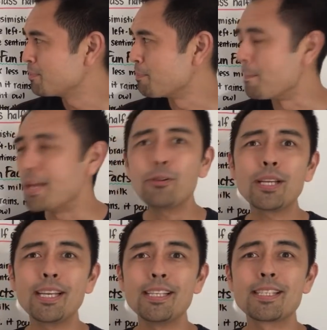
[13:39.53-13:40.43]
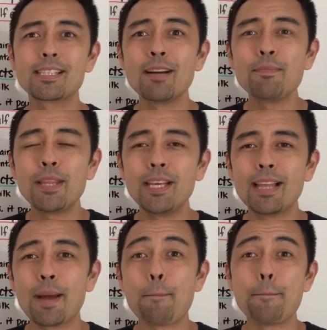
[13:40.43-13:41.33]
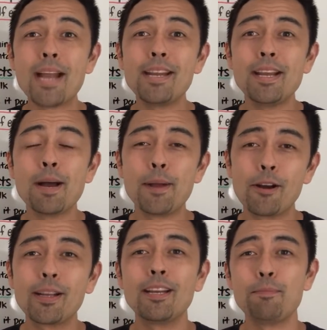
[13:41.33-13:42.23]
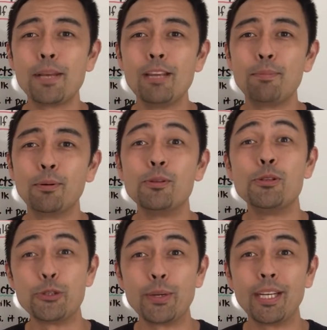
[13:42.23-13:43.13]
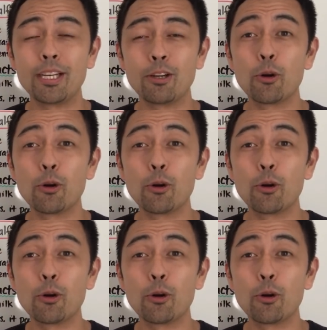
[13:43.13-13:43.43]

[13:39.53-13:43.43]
milk is something that many American people drink